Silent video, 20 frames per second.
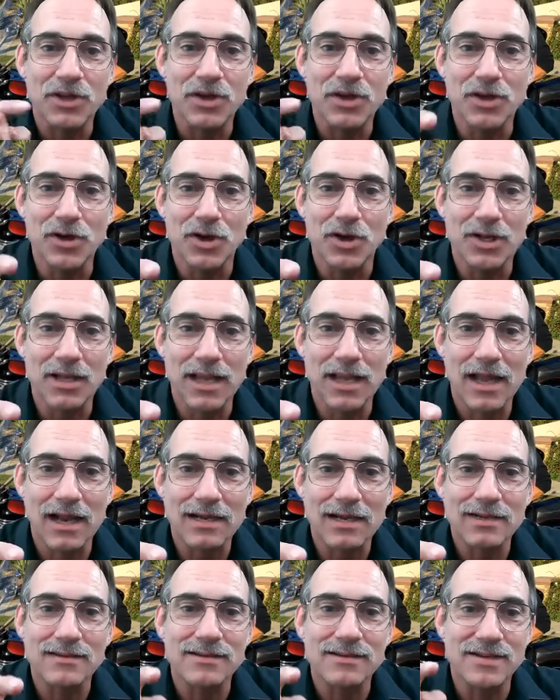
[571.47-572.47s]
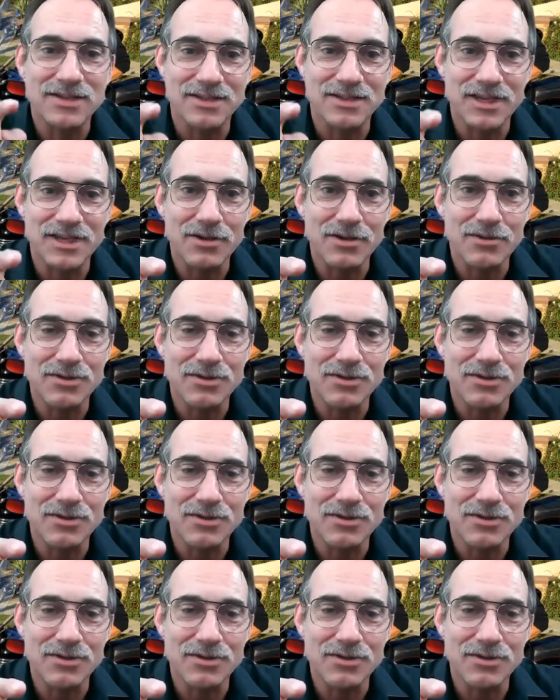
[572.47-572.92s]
Good luck. See you